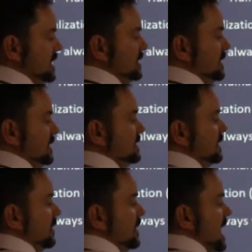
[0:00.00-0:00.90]
detail and
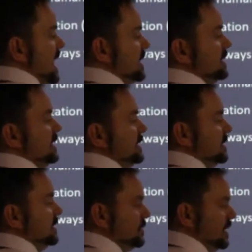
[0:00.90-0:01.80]
adding detail
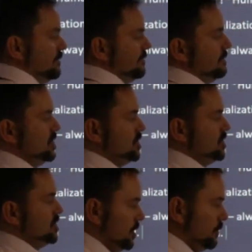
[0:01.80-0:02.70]
to information that
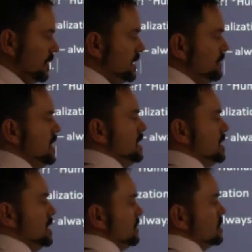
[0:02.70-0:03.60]
you read is,
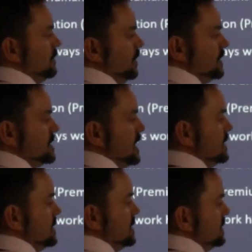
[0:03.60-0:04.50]
first of all, decide, is
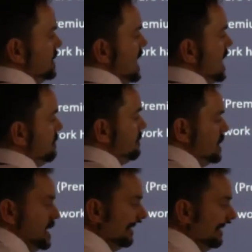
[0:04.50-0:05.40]
this an African
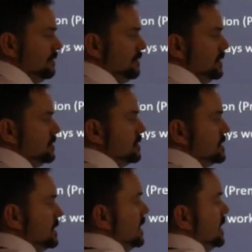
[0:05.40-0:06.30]
elephant or is it an
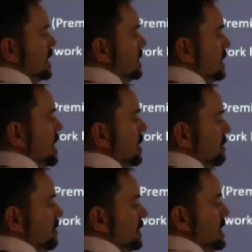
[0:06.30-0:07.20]
Indian
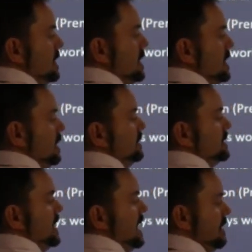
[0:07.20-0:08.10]
elephant? If it's an
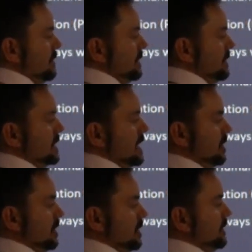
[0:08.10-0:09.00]
African
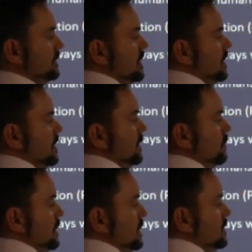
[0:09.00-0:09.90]
elephant, then we
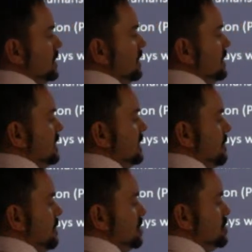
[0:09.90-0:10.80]
need to give it that
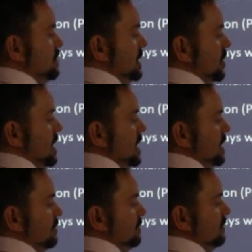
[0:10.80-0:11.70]
much bigger kind of
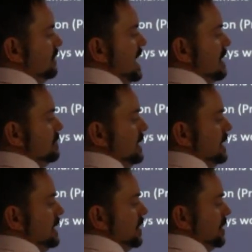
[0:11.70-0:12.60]
flappy
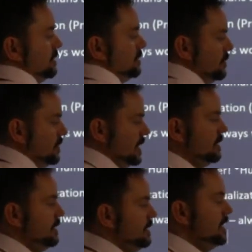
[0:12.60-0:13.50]
ear. Okay,
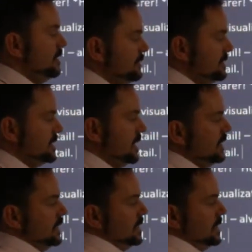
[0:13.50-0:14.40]
if it's an
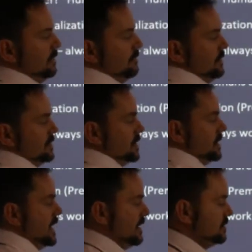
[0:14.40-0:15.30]
Indian elephant, it's going to
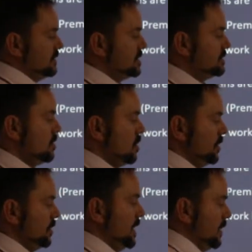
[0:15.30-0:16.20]
have a smaller
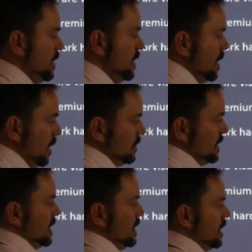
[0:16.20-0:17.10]
ear.
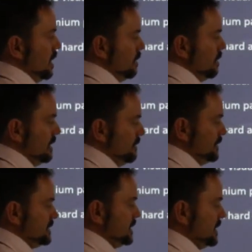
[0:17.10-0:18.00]
Okay, if it's a
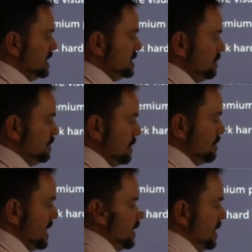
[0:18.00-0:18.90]
nice big
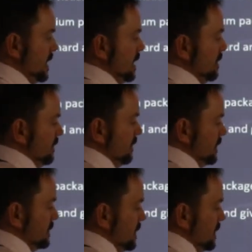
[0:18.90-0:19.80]
male elephant,
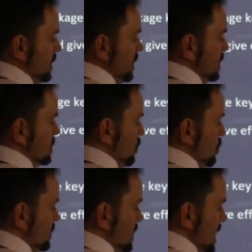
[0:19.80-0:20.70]
then it's going to
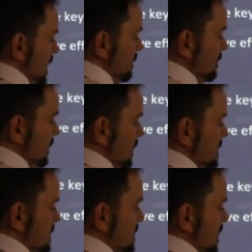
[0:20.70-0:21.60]
have these
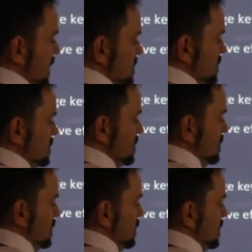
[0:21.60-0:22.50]
tusks
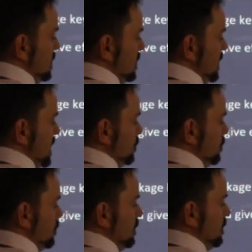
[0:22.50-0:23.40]
coming out
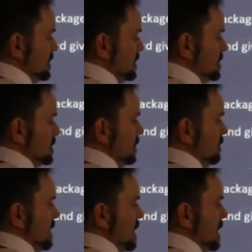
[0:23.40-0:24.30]
of its
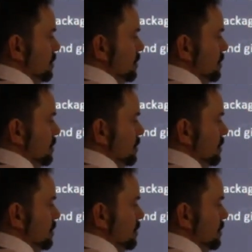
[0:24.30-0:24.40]
mouth.